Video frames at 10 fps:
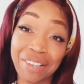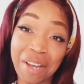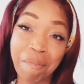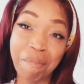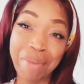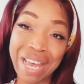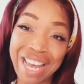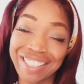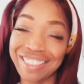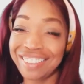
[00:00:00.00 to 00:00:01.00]
I'm
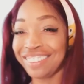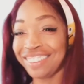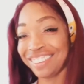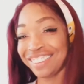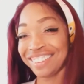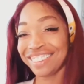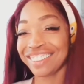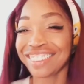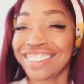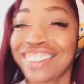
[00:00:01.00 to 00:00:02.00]
back.
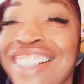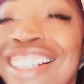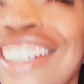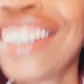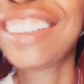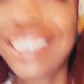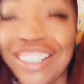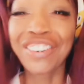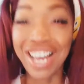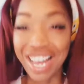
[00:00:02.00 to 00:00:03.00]

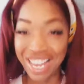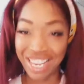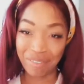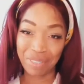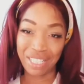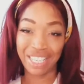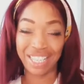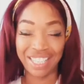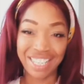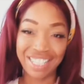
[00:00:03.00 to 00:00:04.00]
So I had me
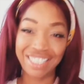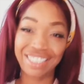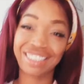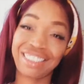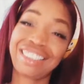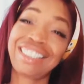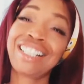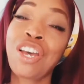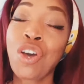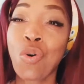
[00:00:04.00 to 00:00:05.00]
a nice
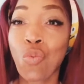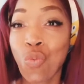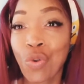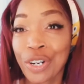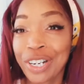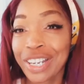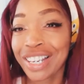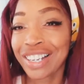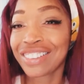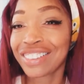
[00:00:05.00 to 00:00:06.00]

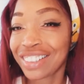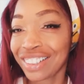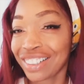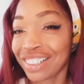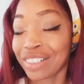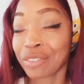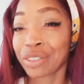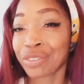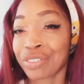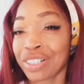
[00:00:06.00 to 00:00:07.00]
workout. That
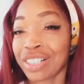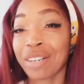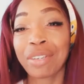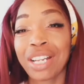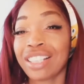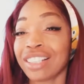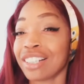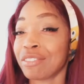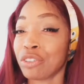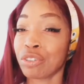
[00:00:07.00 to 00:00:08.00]
was fun. I mean, I
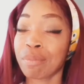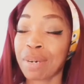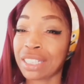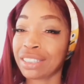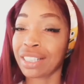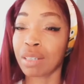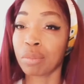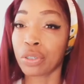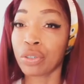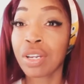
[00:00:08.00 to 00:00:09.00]
love doing my
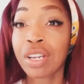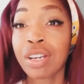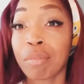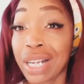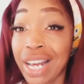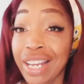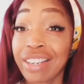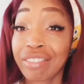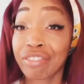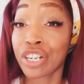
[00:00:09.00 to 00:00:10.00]
Taibo, but I
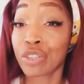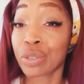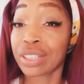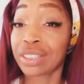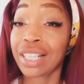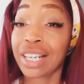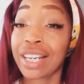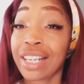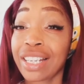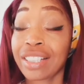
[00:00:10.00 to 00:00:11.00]
have noticed
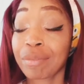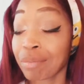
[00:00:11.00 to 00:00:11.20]
Taibo